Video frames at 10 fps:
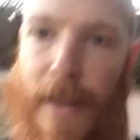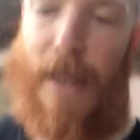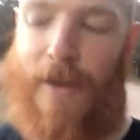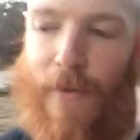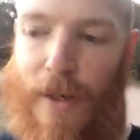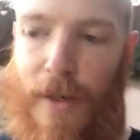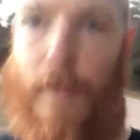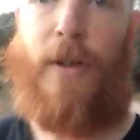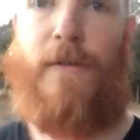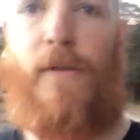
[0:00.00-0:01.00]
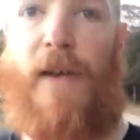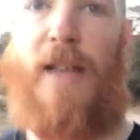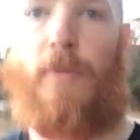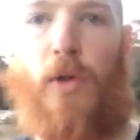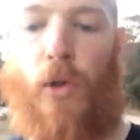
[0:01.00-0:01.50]
even the
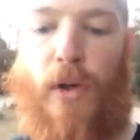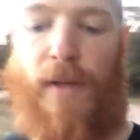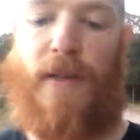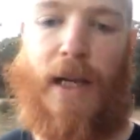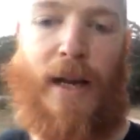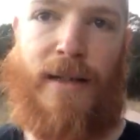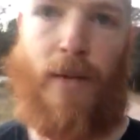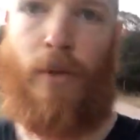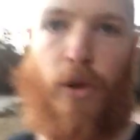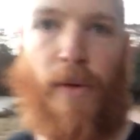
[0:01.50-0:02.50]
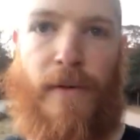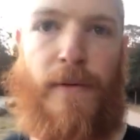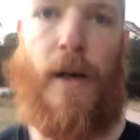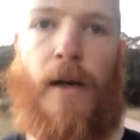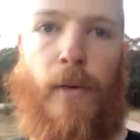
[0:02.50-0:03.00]
vast majority of science in which we
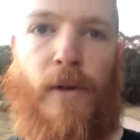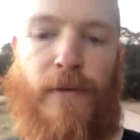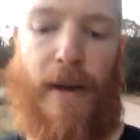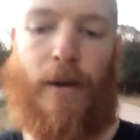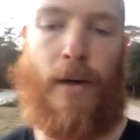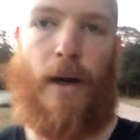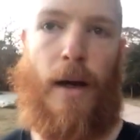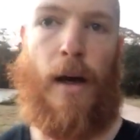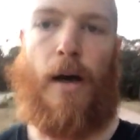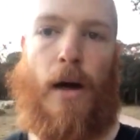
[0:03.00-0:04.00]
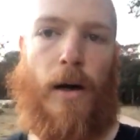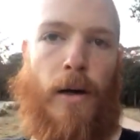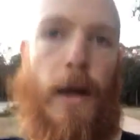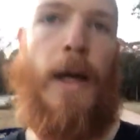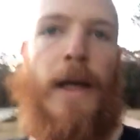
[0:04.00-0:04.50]
found
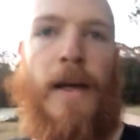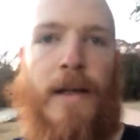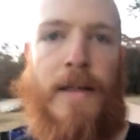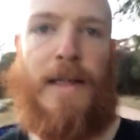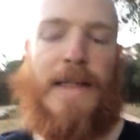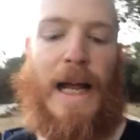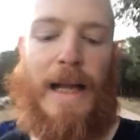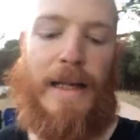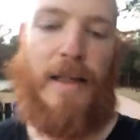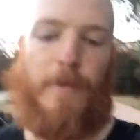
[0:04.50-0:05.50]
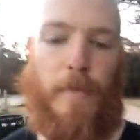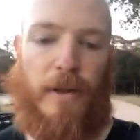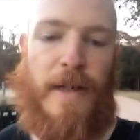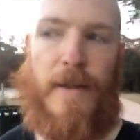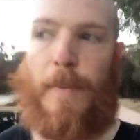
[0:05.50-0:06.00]
our society's
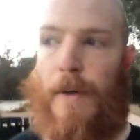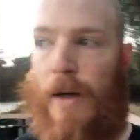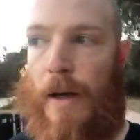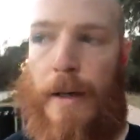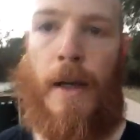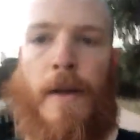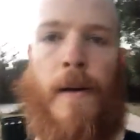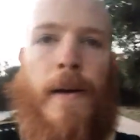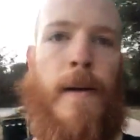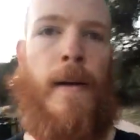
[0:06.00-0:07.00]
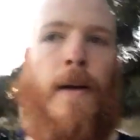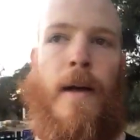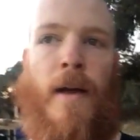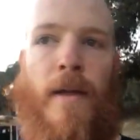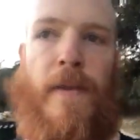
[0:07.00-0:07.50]
beliefs upon,
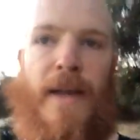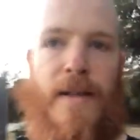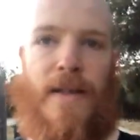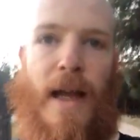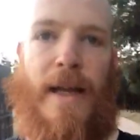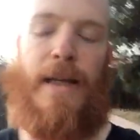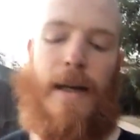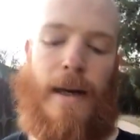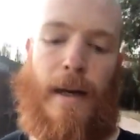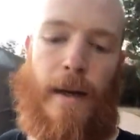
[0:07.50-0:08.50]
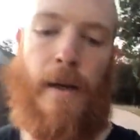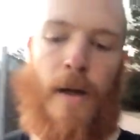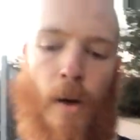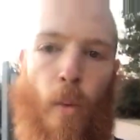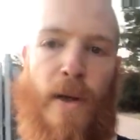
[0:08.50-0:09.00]
things like
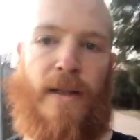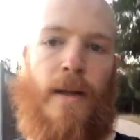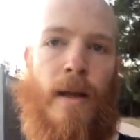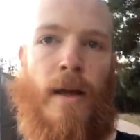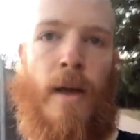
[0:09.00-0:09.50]
when